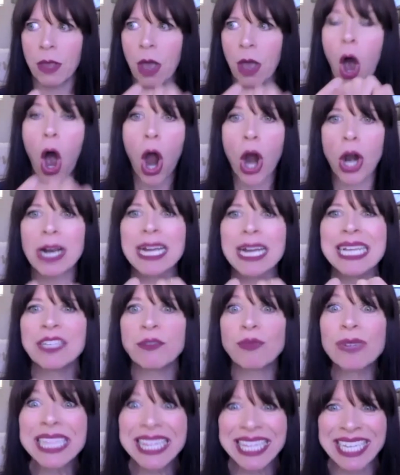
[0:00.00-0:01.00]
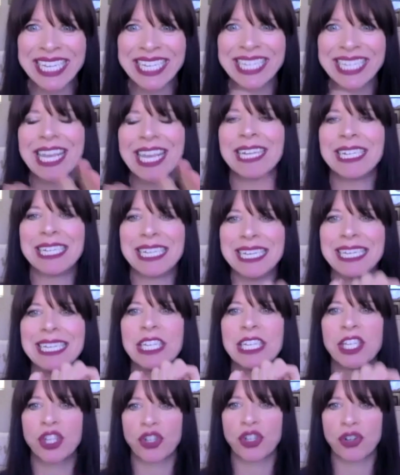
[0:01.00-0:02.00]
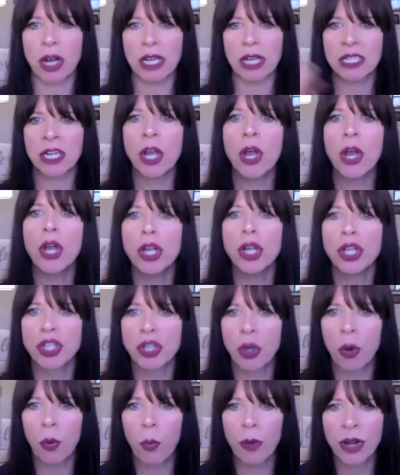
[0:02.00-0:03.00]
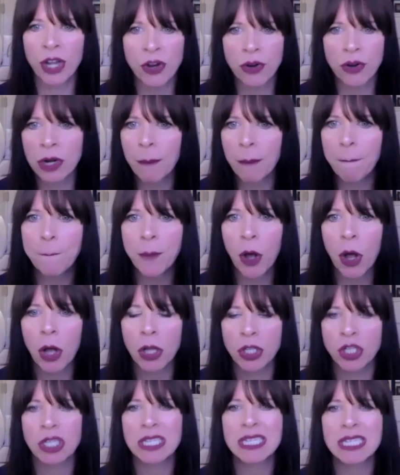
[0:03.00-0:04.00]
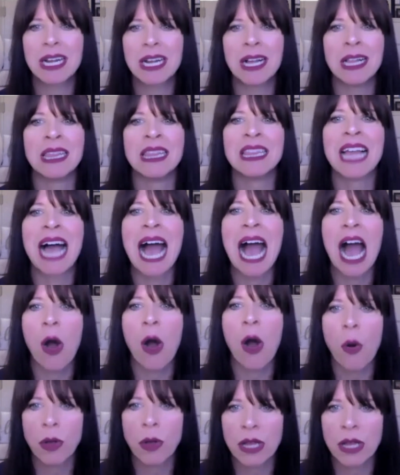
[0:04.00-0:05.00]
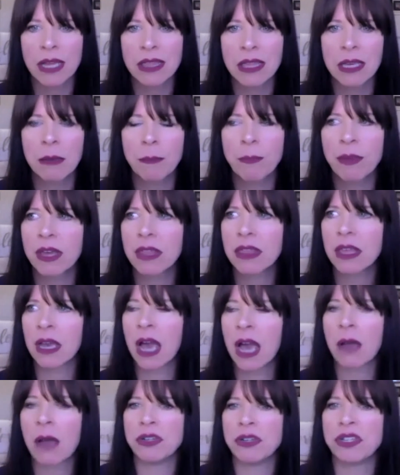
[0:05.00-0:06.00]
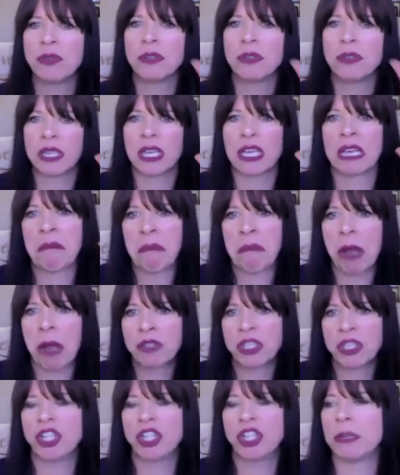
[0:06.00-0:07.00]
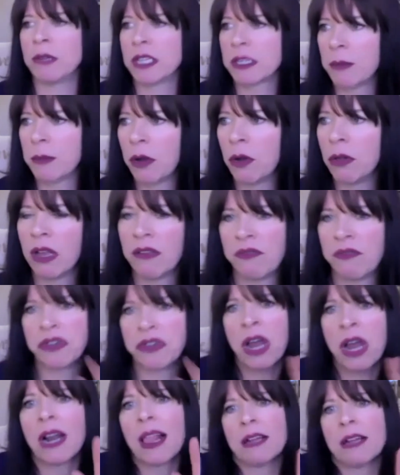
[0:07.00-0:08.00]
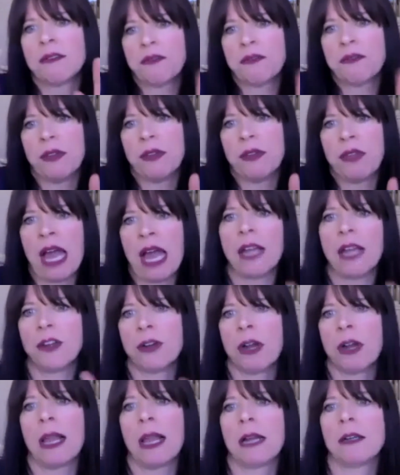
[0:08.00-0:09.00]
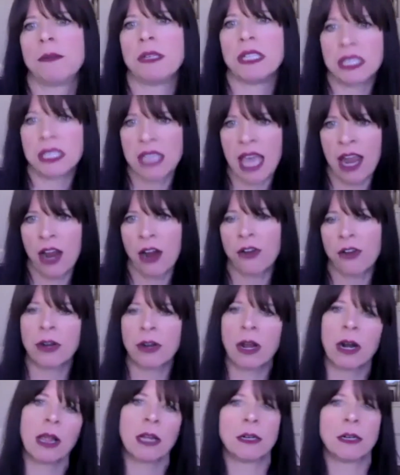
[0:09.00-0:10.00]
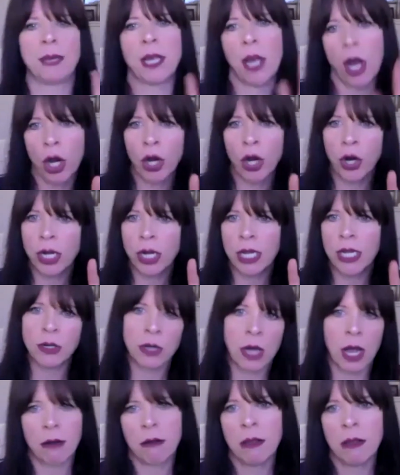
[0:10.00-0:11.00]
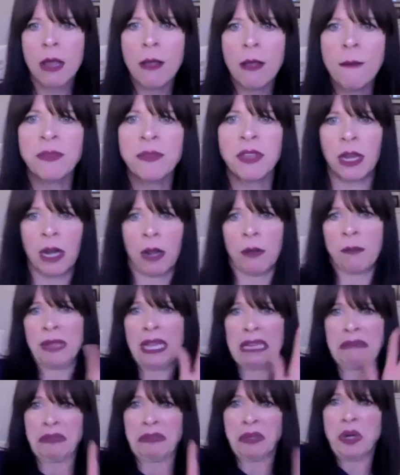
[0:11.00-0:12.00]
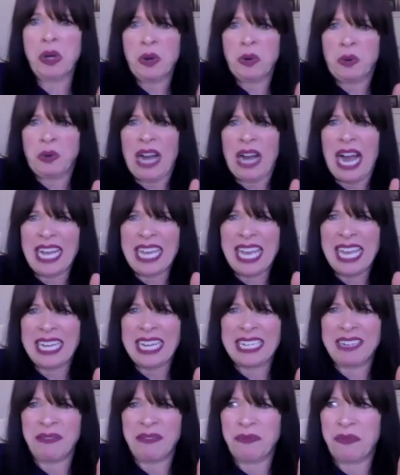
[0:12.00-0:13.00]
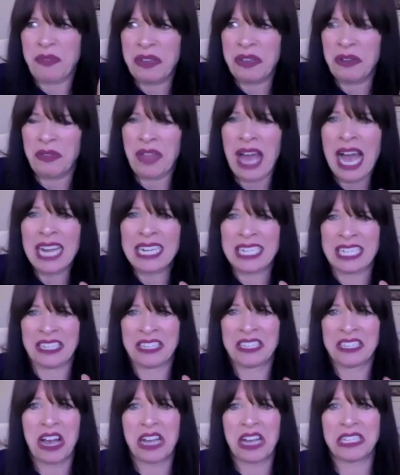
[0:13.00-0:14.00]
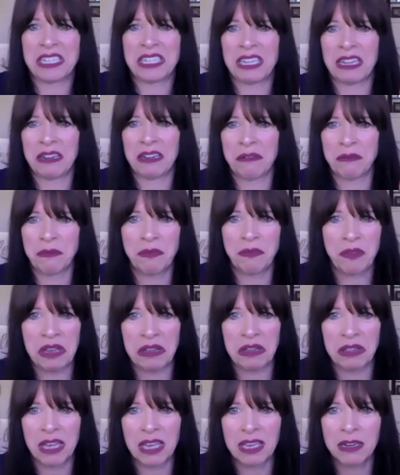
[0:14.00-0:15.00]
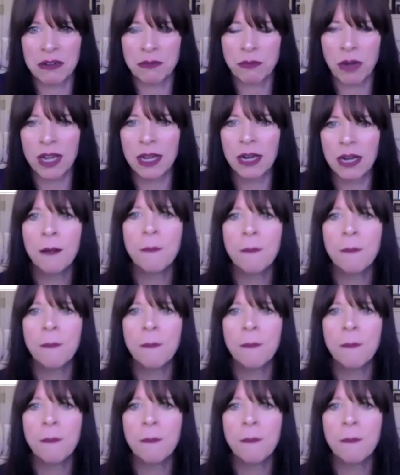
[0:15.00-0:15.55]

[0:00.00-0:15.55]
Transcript: R is release, and T is trust. So when you're in a ball, just allow. I think a big thing I would do is, like, I was a gymnast my whole life. You're not allowed to feel that. You're not allowed to be scared. You're not allowed to be hungry. You're not. And I'd be like, ooh, I can't feel that disgusting feeling, right?